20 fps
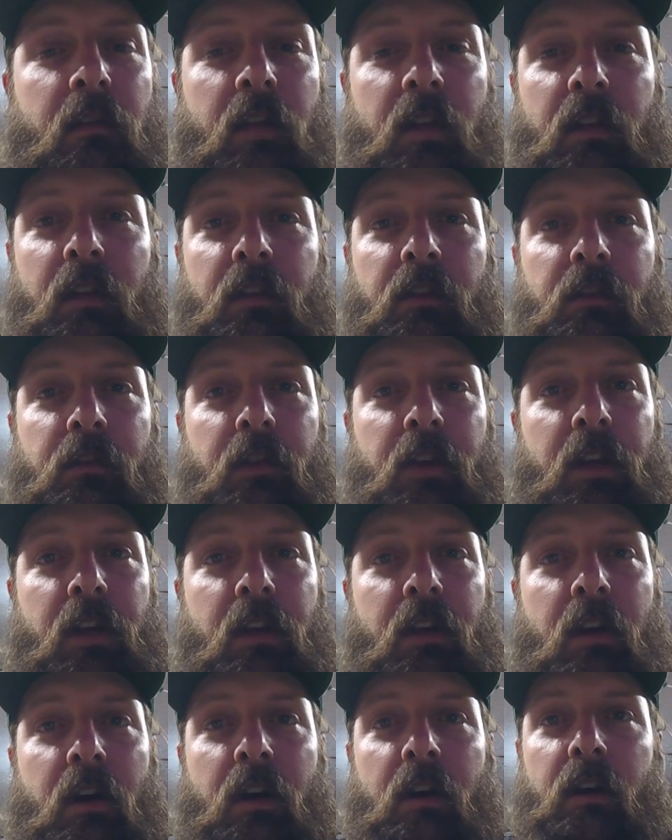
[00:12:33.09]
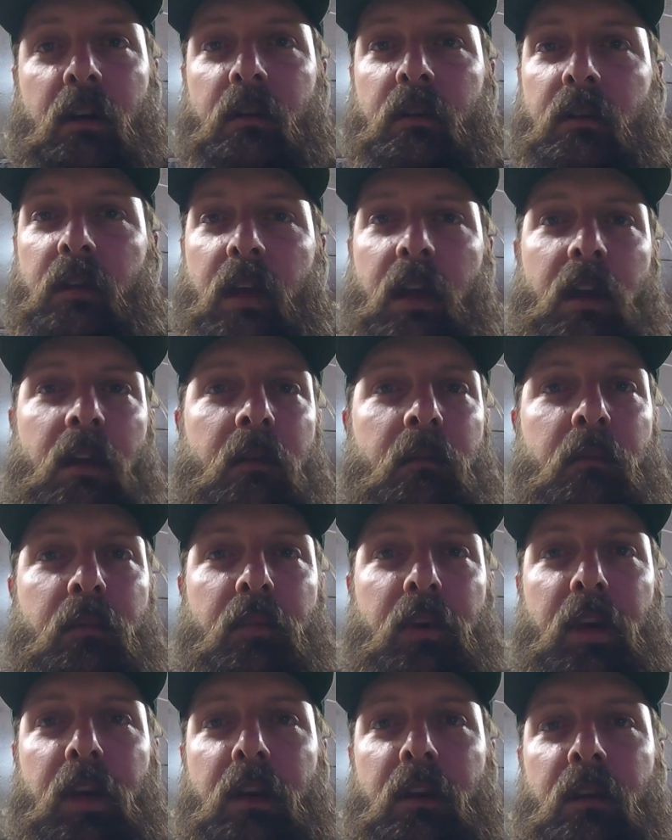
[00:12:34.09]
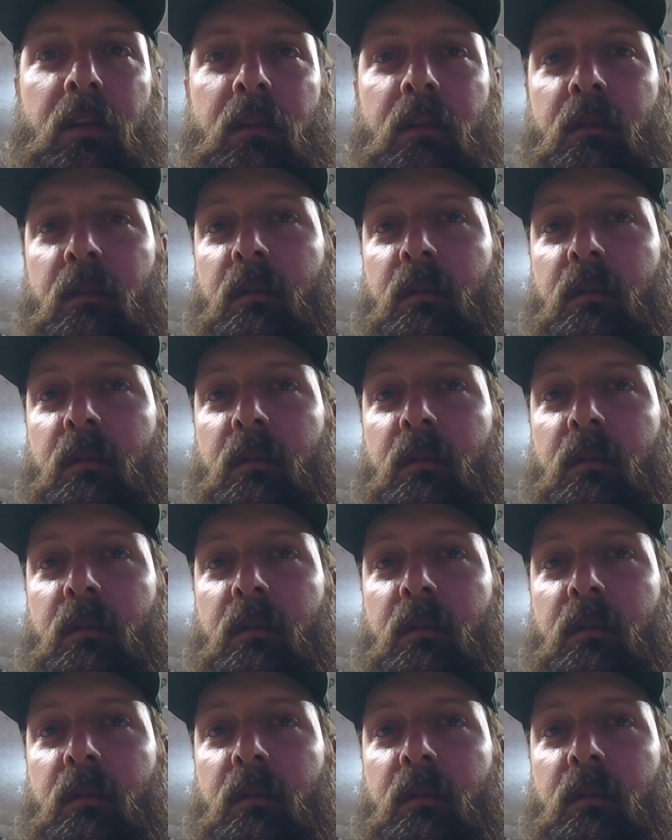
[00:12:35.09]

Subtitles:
sell it as a running car, and bring it